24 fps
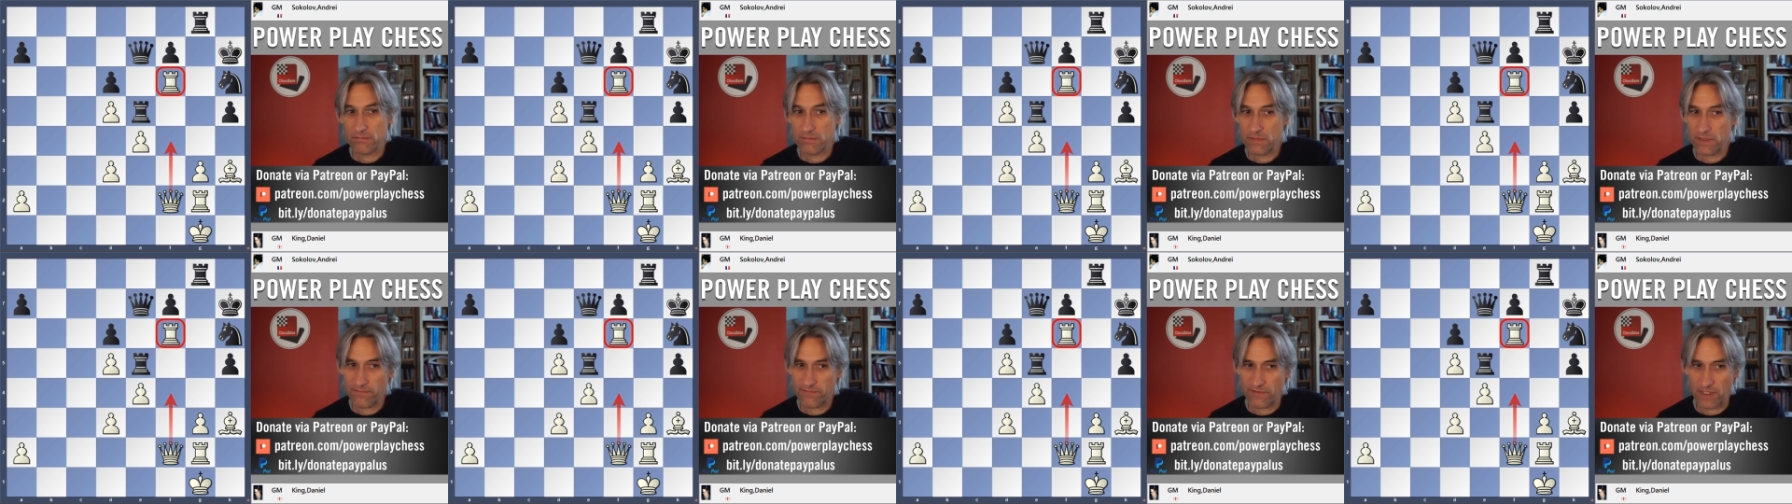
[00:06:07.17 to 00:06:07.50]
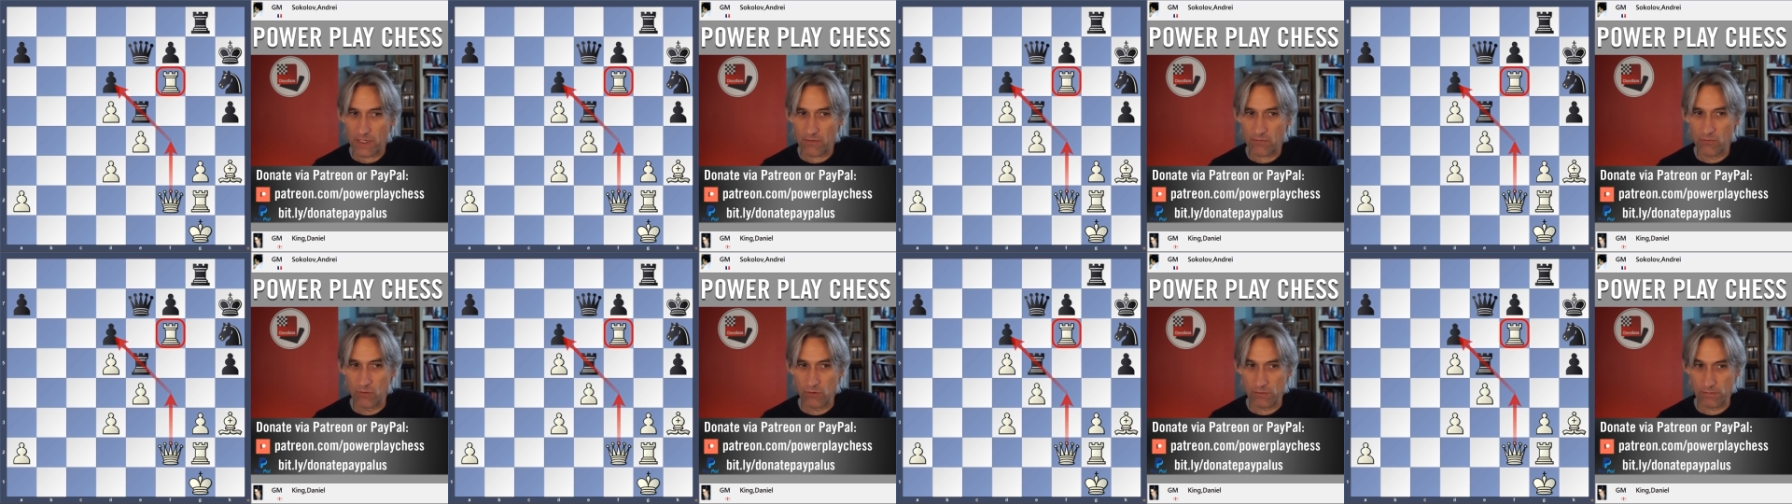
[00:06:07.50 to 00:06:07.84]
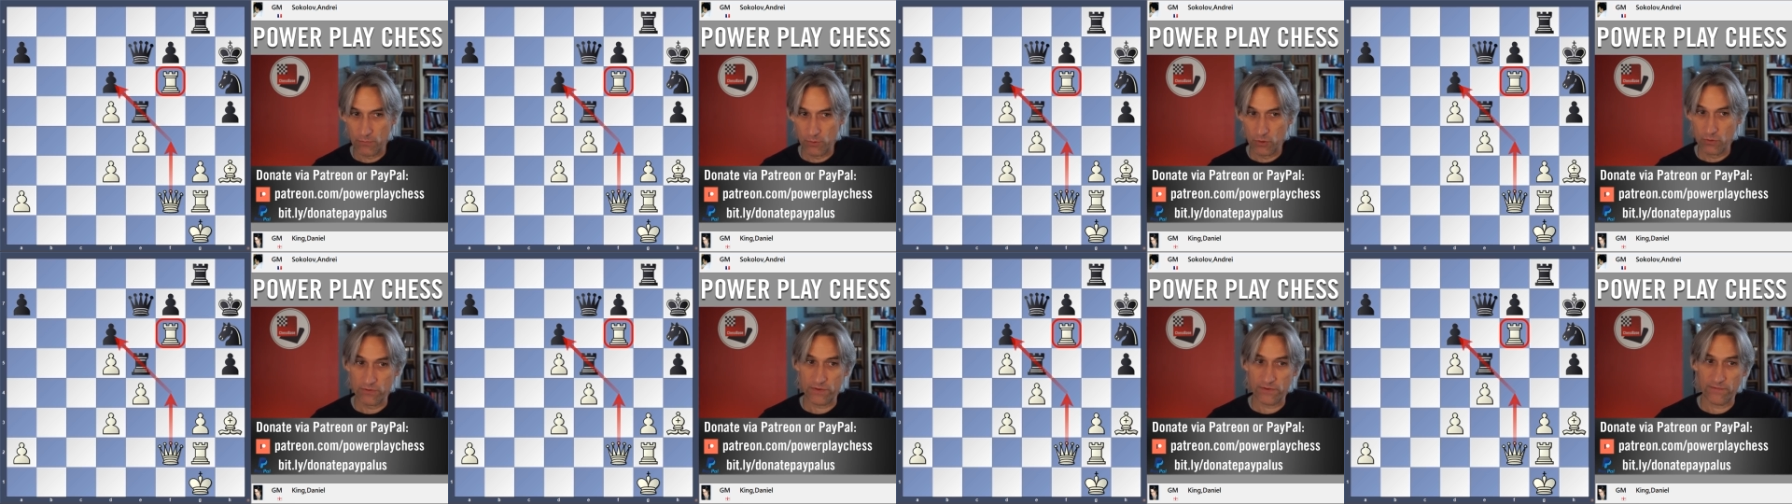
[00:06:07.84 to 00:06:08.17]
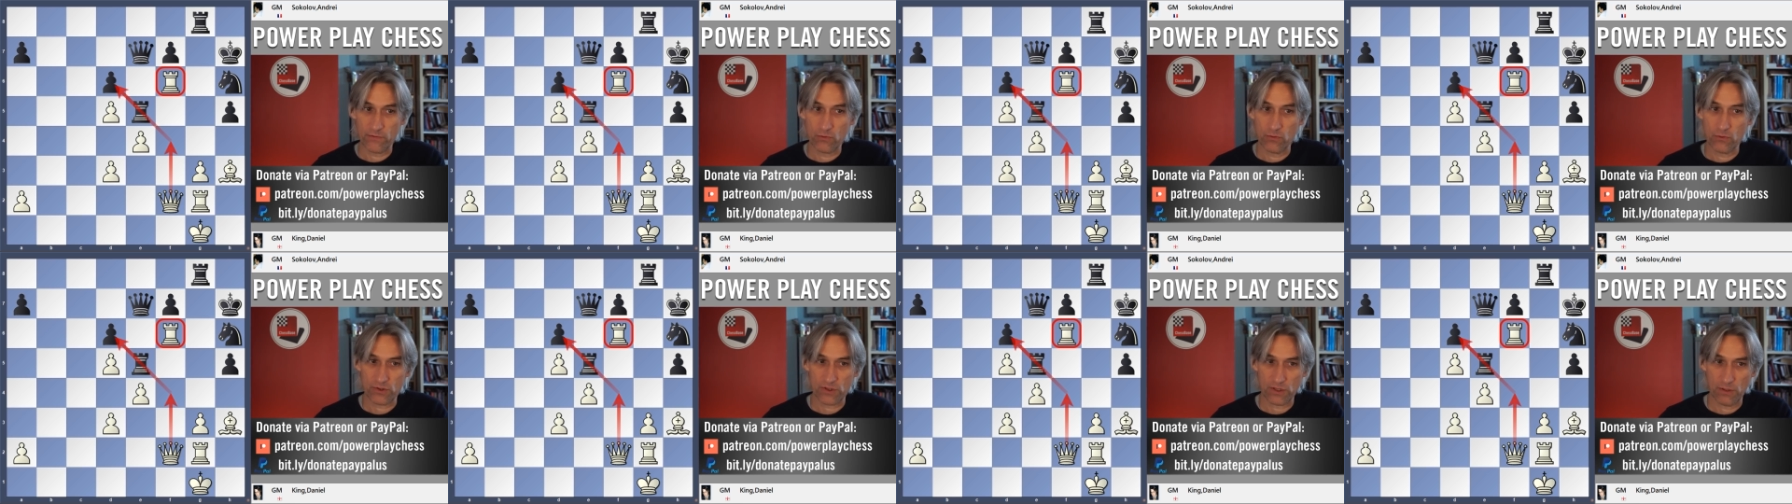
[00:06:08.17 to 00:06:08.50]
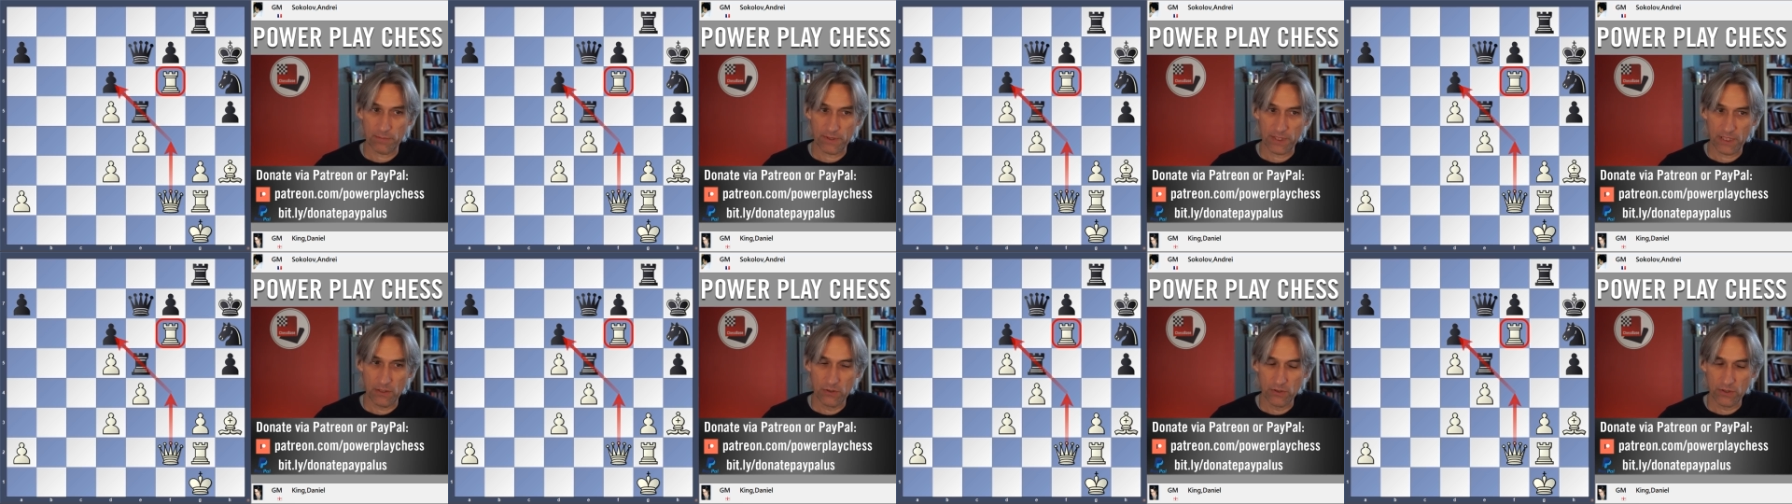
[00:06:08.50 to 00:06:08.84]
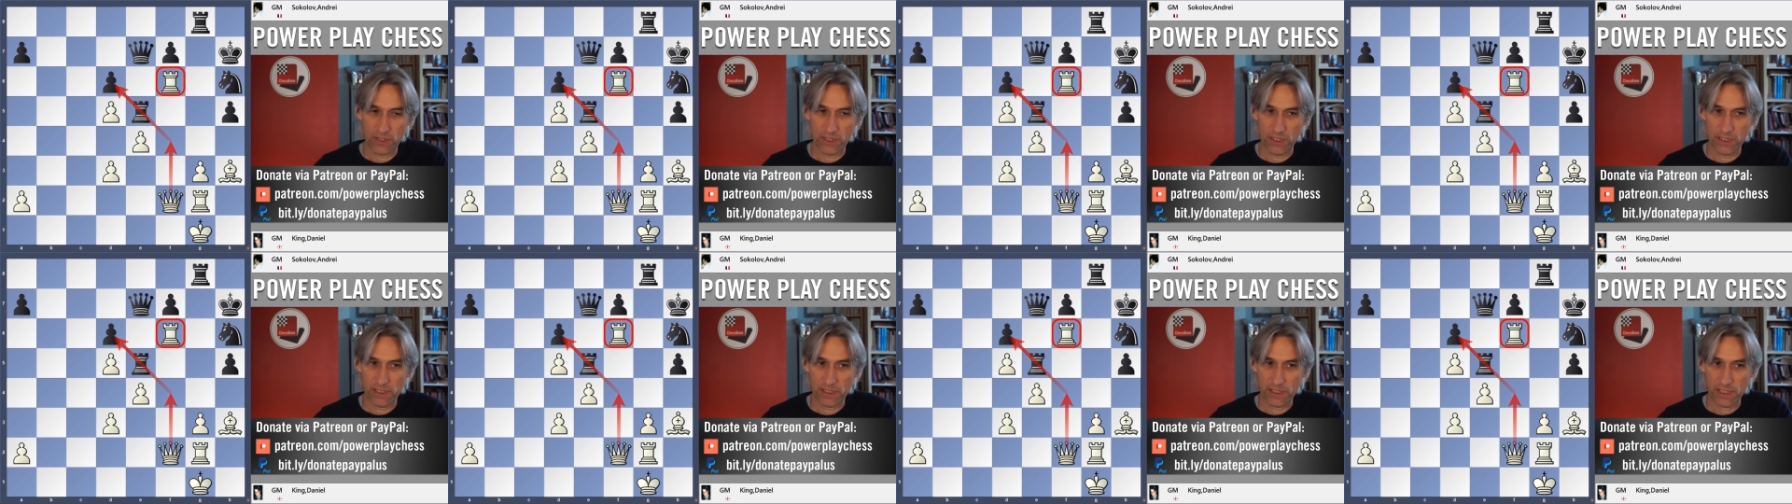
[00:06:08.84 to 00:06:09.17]
if that rook moves of course I'll be
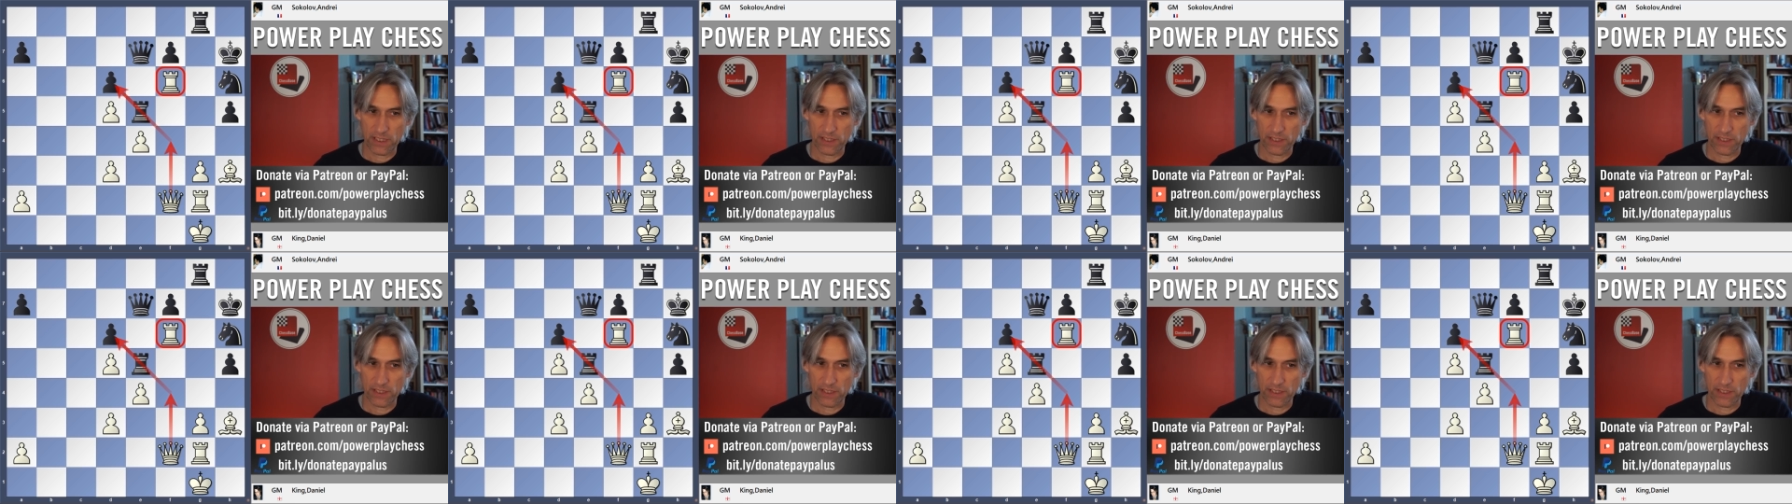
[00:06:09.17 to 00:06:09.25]
looking